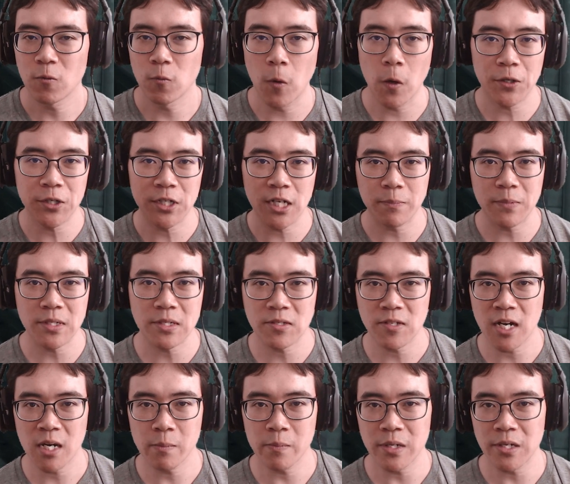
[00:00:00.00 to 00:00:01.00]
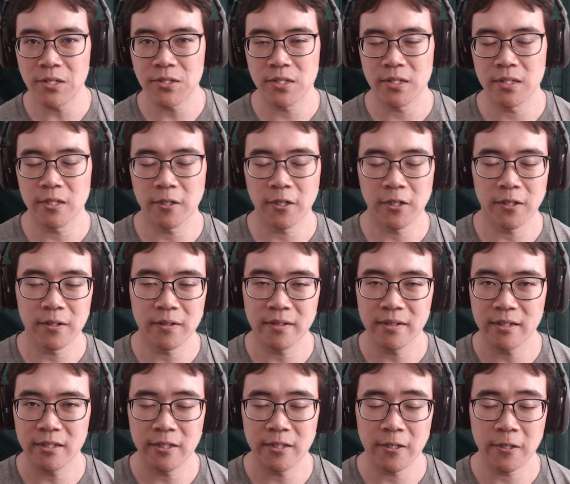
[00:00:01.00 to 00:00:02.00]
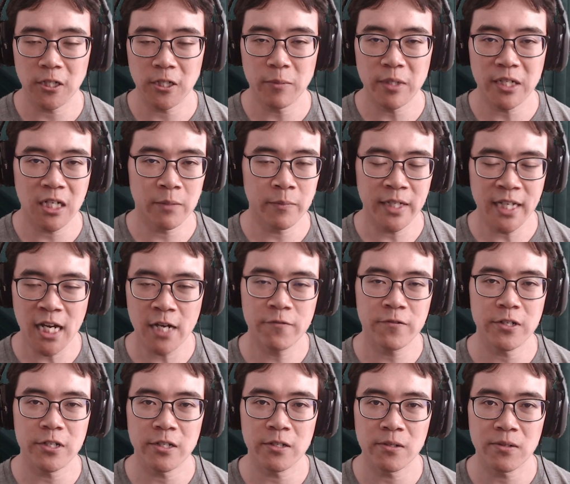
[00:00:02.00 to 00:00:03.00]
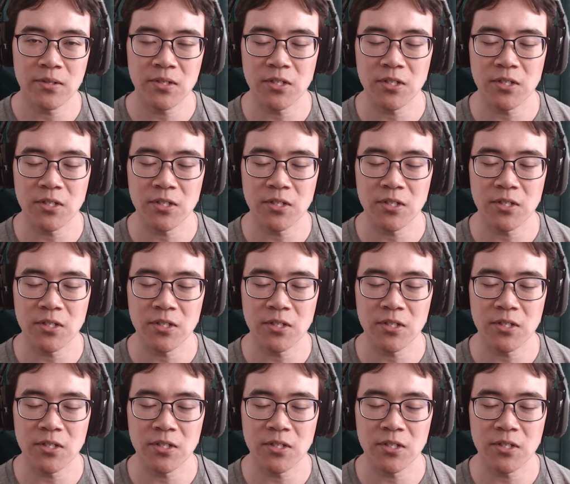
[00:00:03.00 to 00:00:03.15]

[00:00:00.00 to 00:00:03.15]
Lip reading: woken up these zombies and they're going to be coming after you.